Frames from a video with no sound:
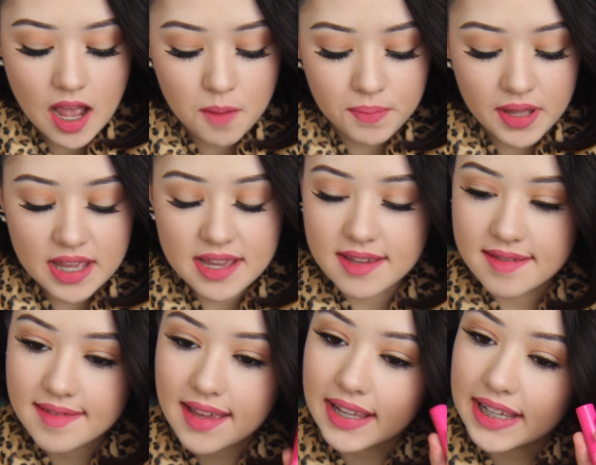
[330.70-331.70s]
up
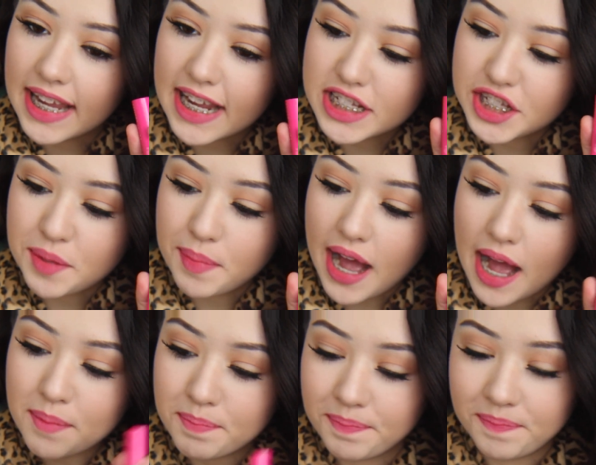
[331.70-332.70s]
is Candy
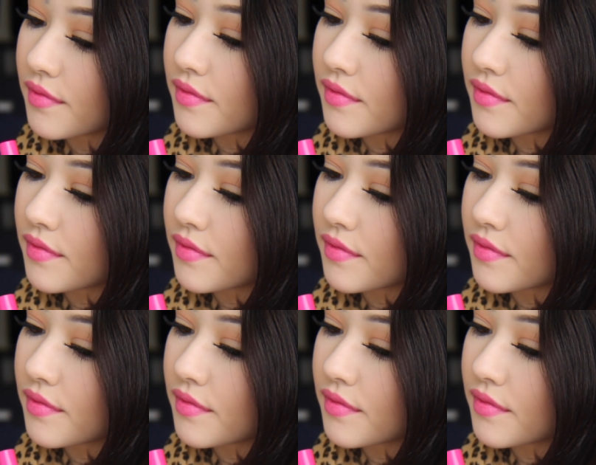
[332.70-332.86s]
Pop.